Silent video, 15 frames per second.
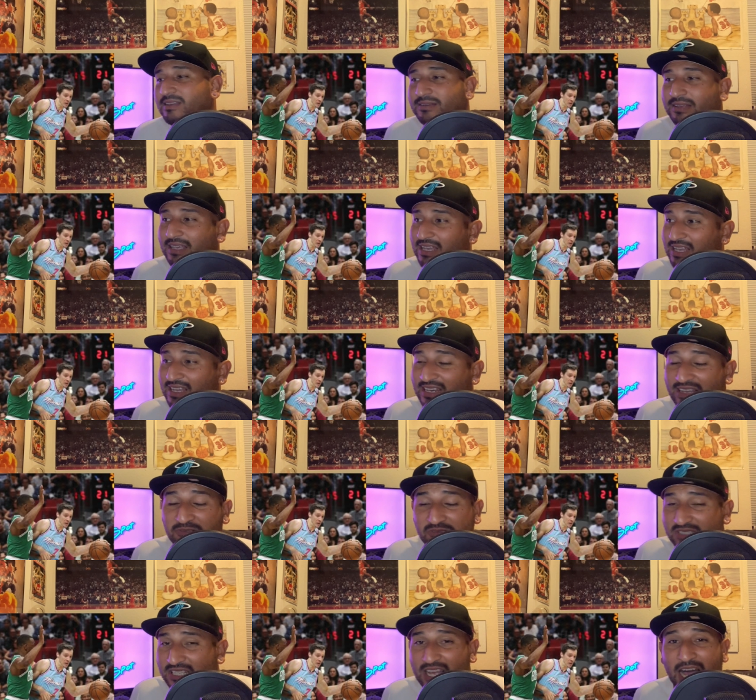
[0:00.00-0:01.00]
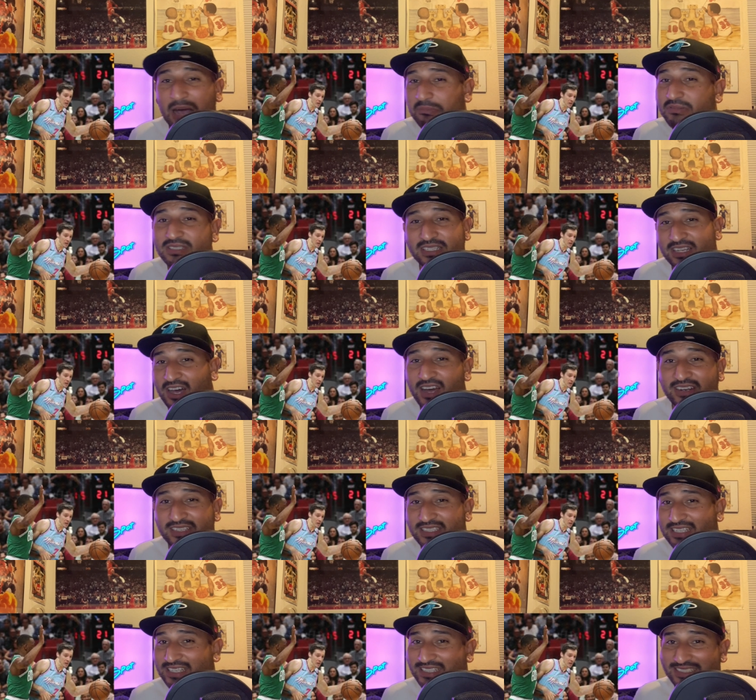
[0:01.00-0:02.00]
And it was the opposite,
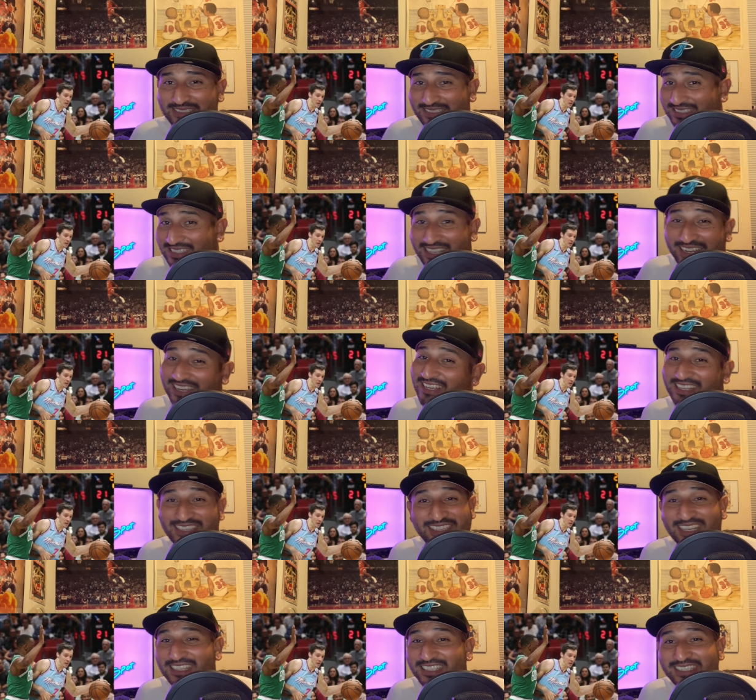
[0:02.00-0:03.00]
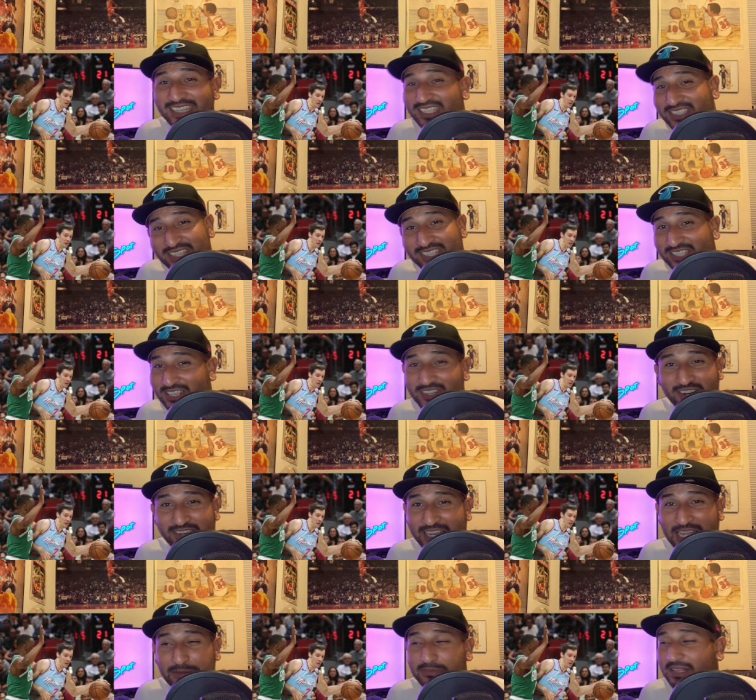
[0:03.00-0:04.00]
honestly. Then the Celtics took our
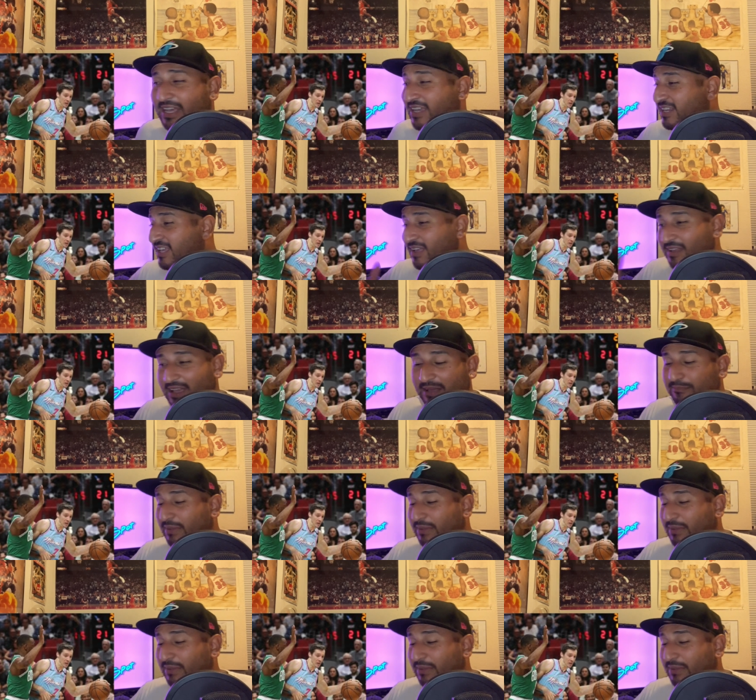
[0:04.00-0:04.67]
game plan and